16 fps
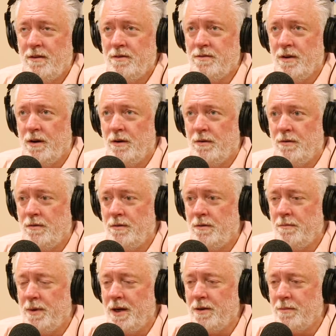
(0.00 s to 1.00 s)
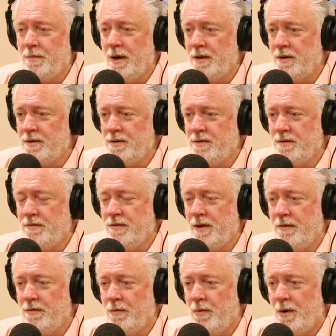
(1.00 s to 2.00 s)
So Band of Brothers, if you
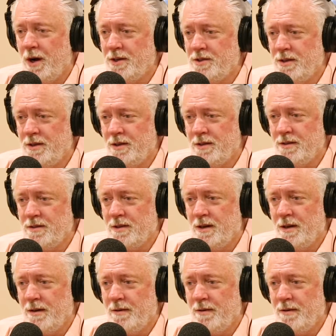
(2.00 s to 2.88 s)
haven't watched it, is